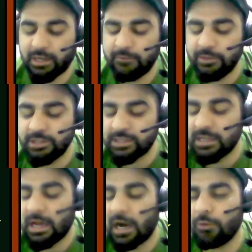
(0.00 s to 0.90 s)
features,
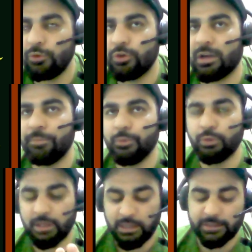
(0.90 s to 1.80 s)
how do you
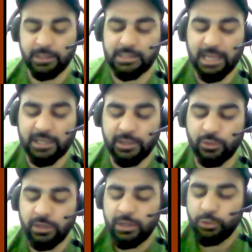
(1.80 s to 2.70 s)
compute this
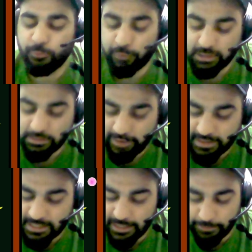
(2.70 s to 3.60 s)
likelihood? You first
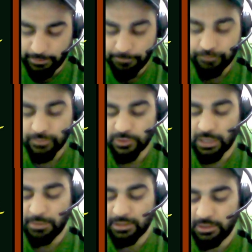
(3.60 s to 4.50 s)
fix the label. So
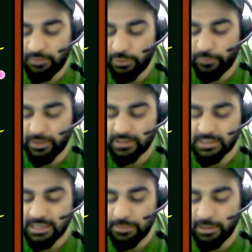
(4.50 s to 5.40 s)
among the, when you fix
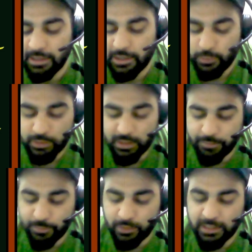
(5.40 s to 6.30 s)
this label, you will
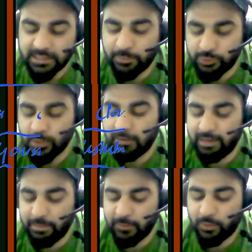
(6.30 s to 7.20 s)
compute, let's suppose you have
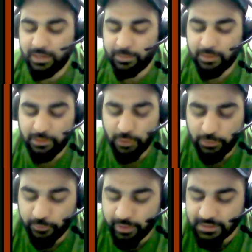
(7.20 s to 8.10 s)
label 1 label,
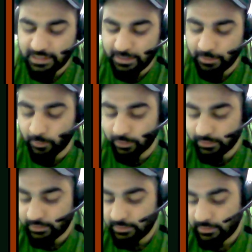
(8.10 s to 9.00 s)
you fix the label 1.
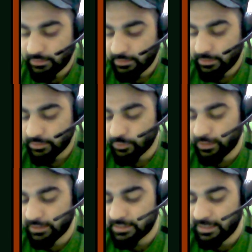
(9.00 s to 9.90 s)
So
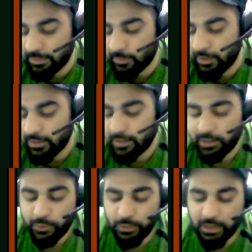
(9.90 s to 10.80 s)
in this label 1,
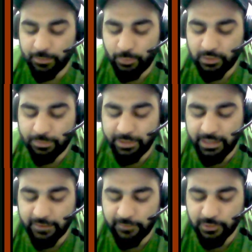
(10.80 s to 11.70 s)
you will compute the
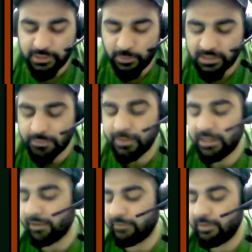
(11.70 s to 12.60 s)
PDF, you'll see what is the
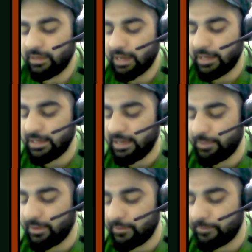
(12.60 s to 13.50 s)
PDF, and in label